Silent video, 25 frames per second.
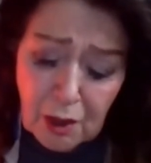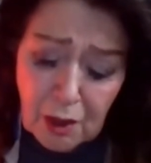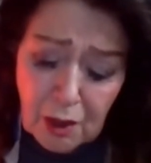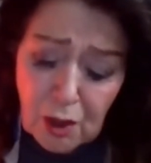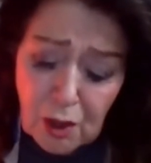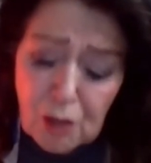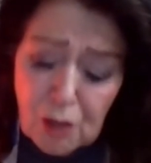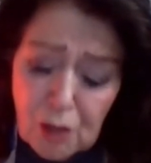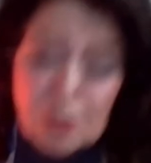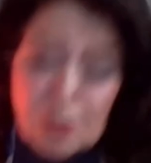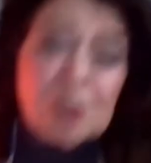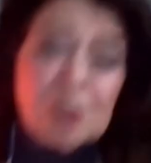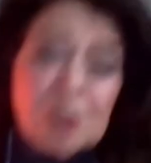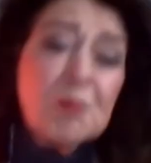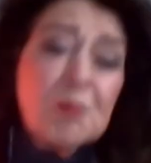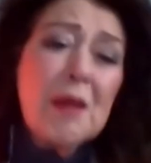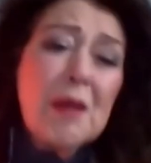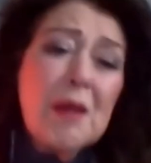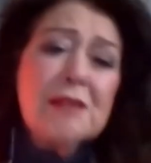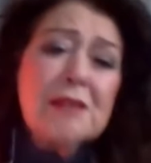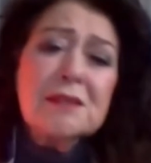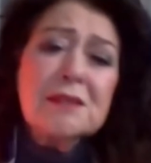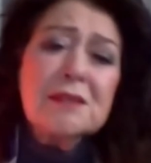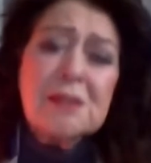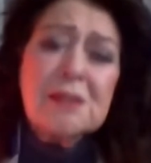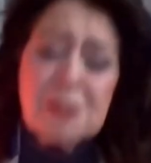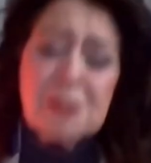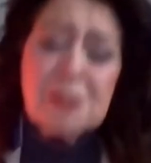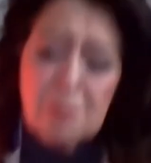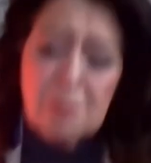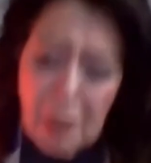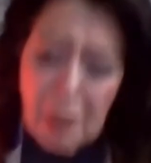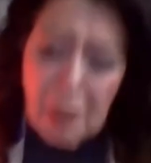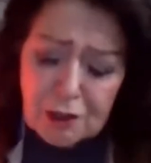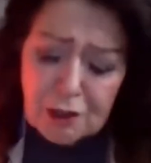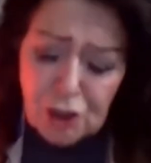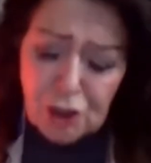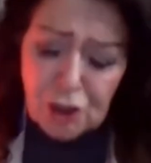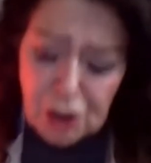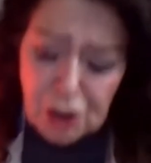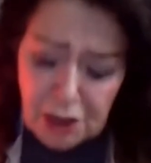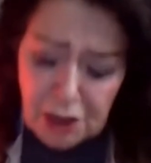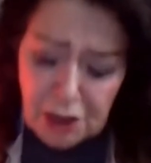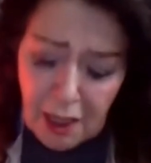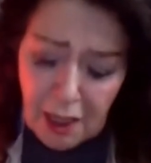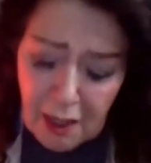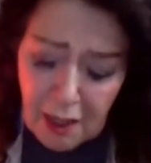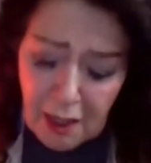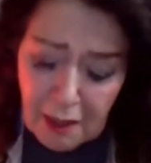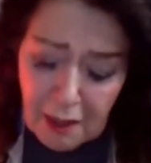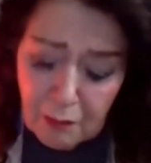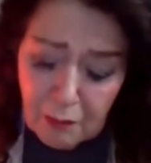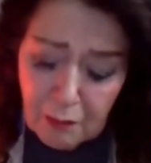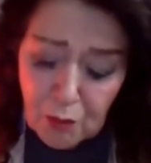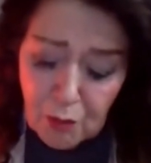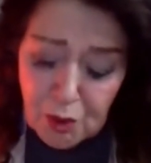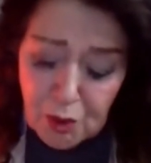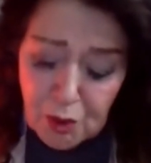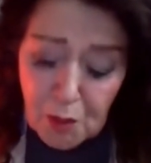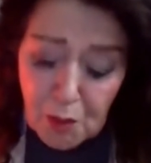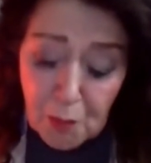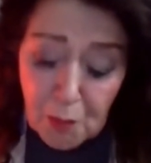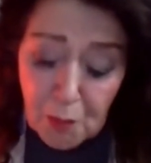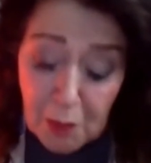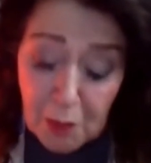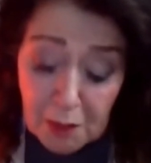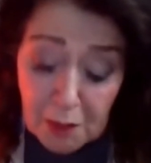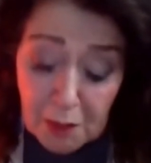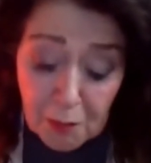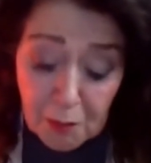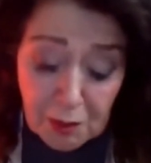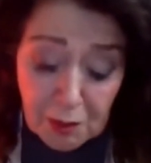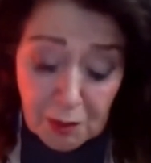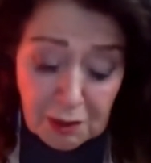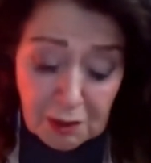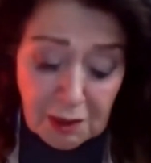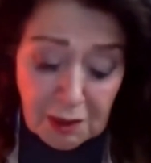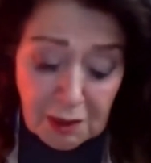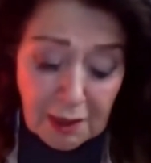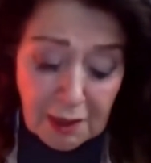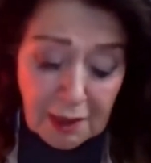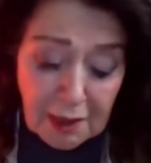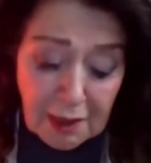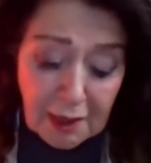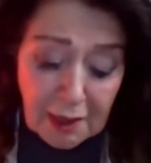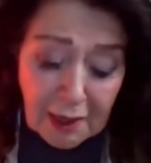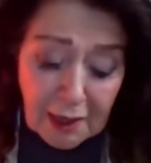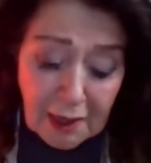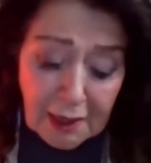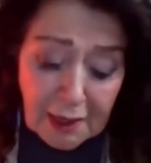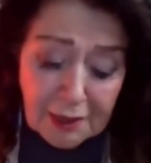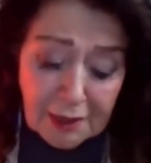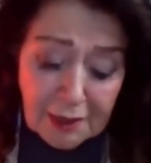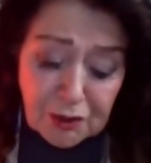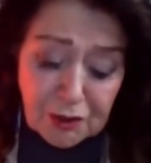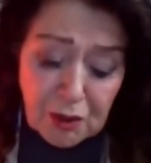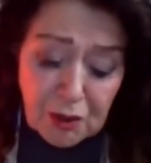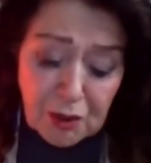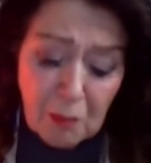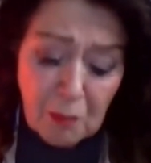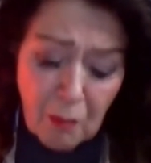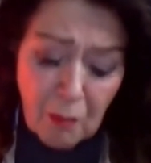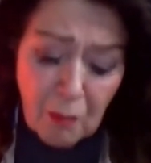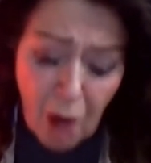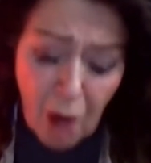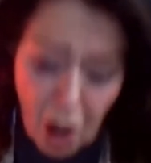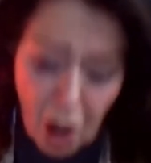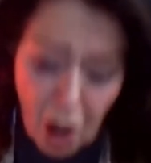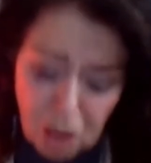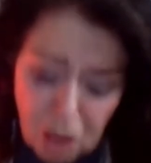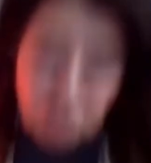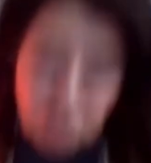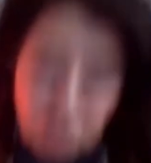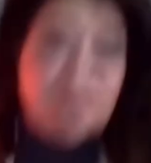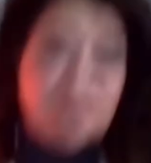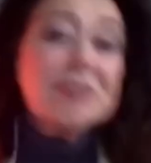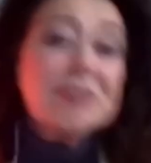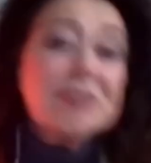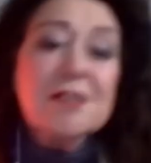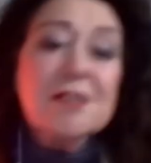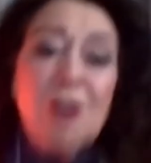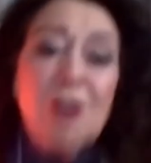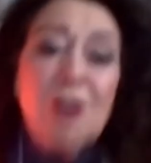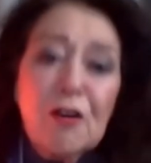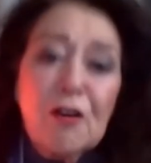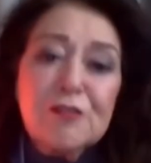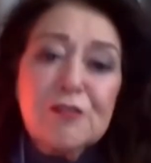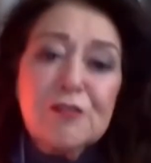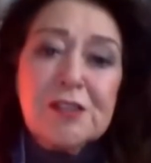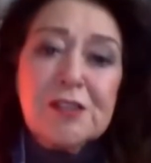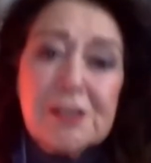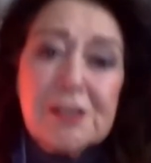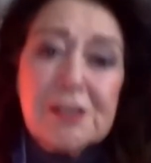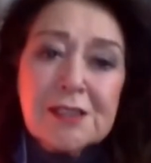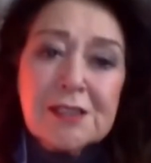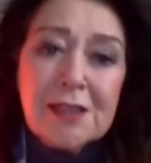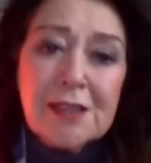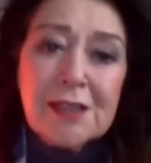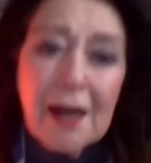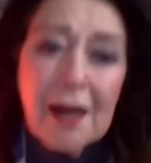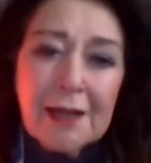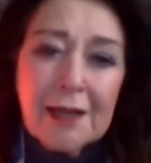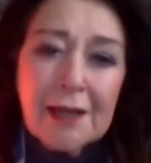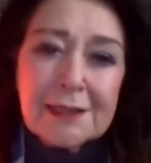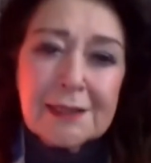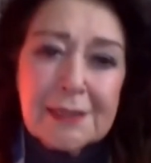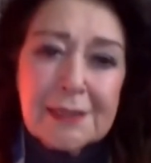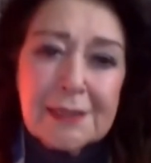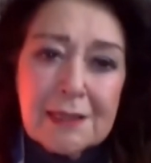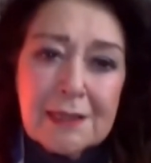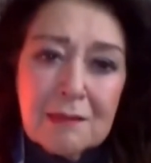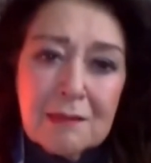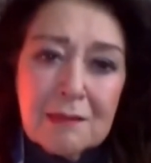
who spends as much time with the people at the margins of society